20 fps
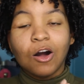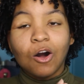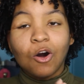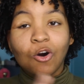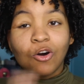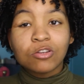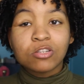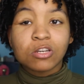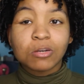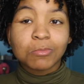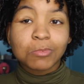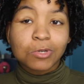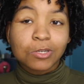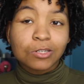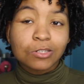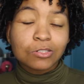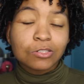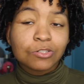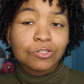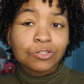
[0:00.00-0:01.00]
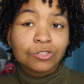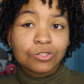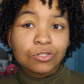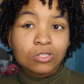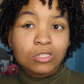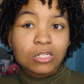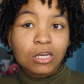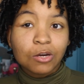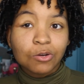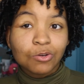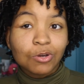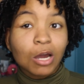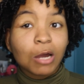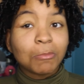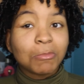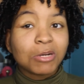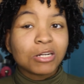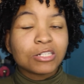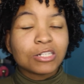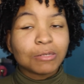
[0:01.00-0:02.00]
also I'm gonna tell you how
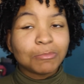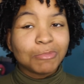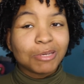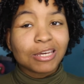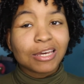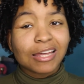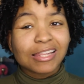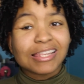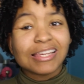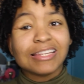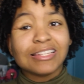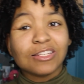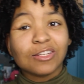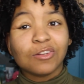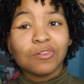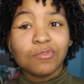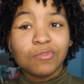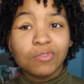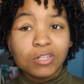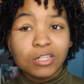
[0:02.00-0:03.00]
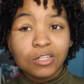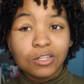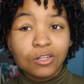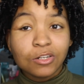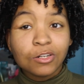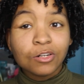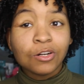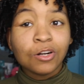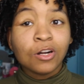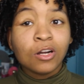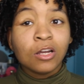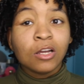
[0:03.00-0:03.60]
much I make at the end of the video.